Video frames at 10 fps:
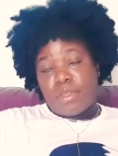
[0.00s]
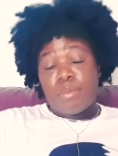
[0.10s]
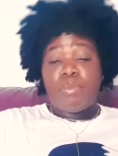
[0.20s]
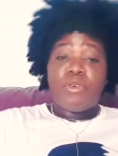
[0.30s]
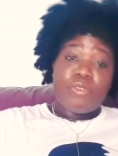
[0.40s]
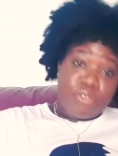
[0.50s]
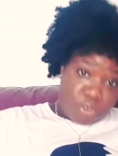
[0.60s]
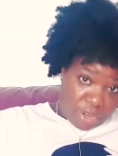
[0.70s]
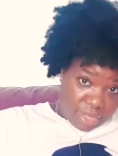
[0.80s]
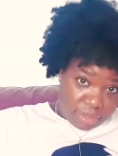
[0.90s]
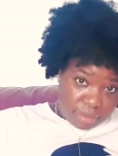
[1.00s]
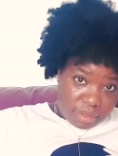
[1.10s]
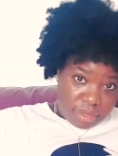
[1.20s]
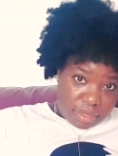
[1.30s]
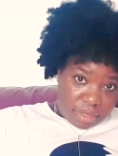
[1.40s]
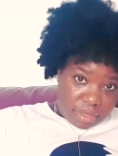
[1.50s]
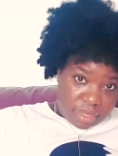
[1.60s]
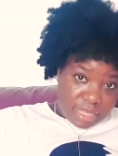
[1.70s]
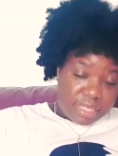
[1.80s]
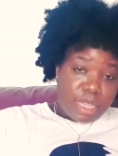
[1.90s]
But for real,
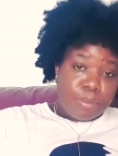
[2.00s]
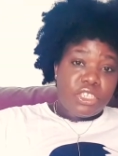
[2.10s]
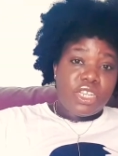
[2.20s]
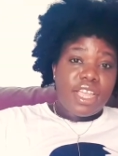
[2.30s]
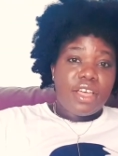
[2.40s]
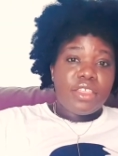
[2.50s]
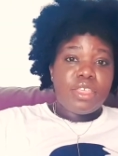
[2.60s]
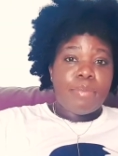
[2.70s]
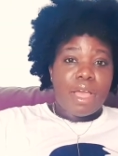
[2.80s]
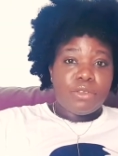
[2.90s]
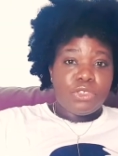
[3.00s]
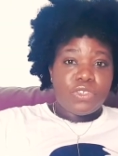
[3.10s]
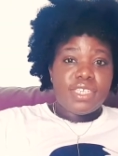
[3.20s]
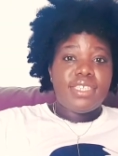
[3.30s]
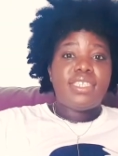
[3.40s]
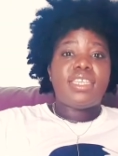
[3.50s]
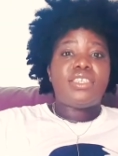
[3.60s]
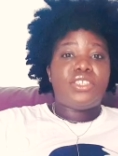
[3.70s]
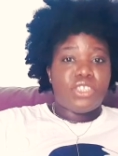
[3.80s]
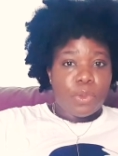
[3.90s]
Establishing healthy boundaries
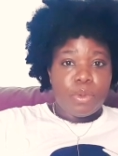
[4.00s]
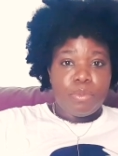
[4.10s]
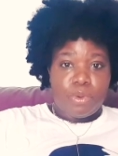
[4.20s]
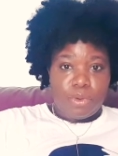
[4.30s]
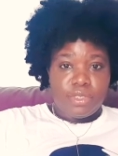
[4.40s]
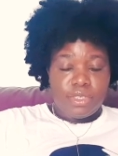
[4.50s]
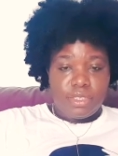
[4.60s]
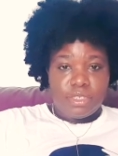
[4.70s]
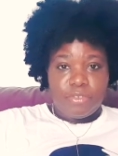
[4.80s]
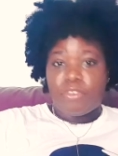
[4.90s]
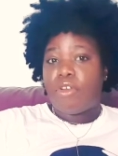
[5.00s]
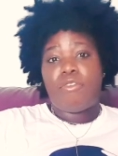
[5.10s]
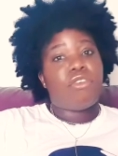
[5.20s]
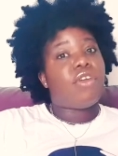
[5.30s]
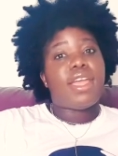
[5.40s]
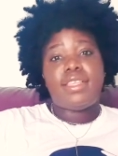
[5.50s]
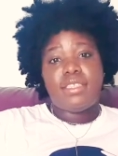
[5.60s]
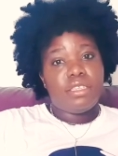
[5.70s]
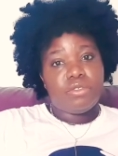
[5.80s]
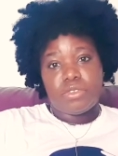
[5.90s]
is so important for a
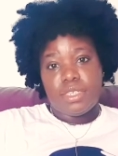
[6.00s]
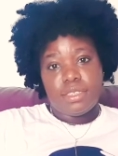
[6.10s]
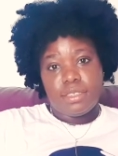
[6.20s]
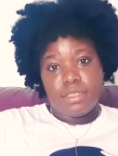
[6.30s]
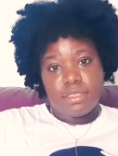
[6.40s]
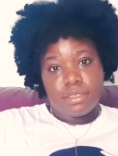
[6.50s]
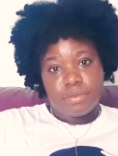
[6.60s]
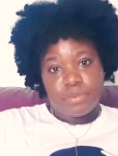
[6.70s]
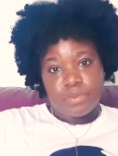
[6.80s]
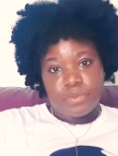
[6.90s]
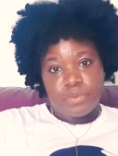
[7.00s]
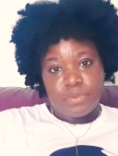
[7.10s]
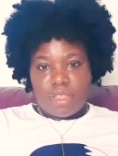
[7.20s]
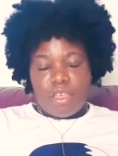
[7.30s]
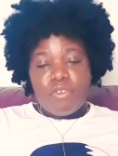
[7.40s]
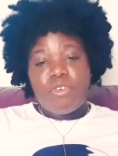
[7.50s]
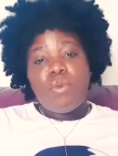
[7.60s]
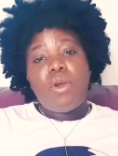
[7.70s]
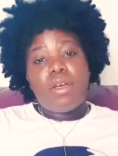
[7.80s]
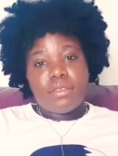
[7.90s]
variety of reasons. For
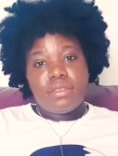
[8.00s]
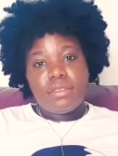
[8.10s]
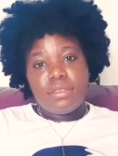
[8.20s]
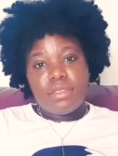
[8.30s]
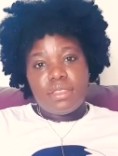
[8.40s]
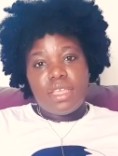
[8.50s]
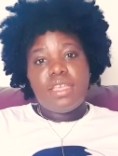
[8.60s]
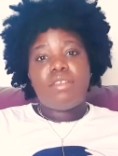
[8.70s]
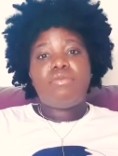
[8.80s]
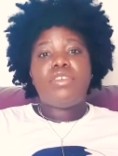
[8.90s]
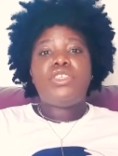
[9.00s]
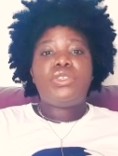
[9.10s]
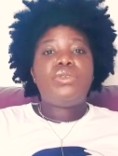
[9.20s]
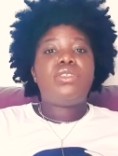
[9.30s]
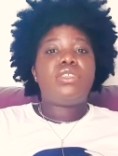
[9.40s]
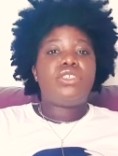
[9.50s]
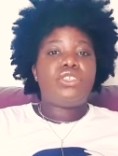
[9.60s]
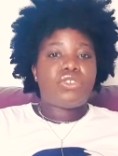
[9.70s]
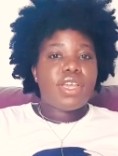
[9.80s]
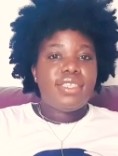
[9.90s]
one, they can reduce
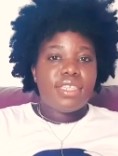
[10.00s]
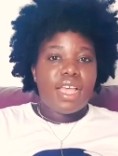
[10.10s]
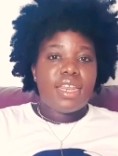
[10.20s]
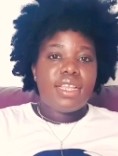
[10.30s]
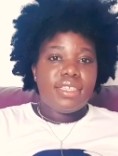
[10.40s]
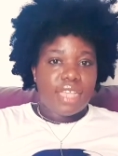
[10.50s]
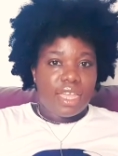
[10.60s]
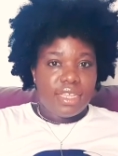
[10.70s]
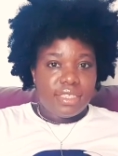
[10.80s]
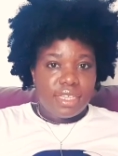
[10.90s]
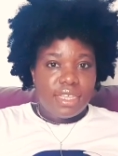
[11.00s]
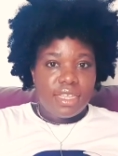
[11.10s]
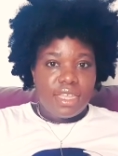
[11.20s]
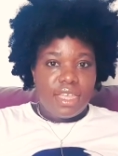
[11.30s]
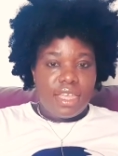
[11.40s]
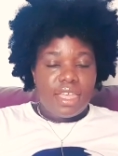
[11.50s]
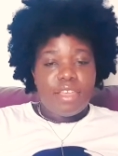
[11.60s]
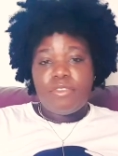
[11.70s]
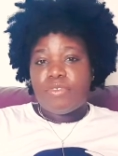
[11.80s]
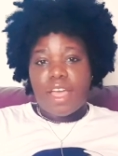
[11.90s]
stress and anxiety
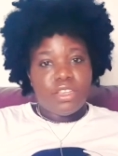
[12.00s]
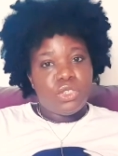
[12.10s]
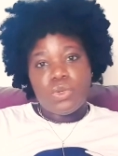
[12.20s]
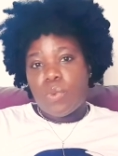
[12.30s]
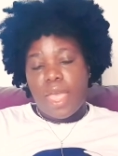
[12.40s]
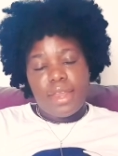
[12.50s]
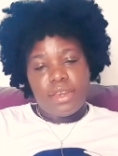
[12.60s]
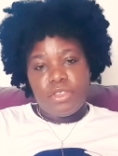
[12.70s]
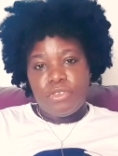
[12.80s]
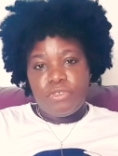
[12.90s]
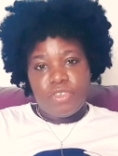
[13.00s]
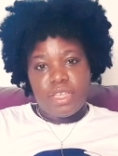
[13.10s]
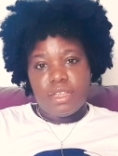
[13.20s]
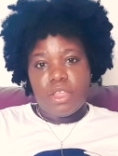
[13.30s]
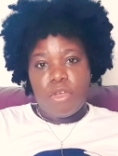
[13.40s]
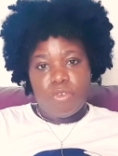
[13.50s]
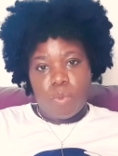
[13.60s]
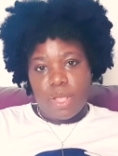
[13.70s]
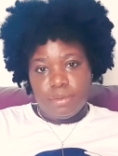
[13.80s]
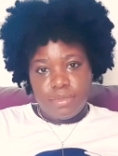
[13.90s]
if and or when you feel
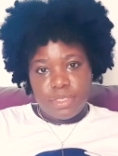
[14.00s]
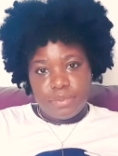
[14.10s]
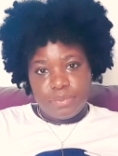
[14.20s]
overwhelmed.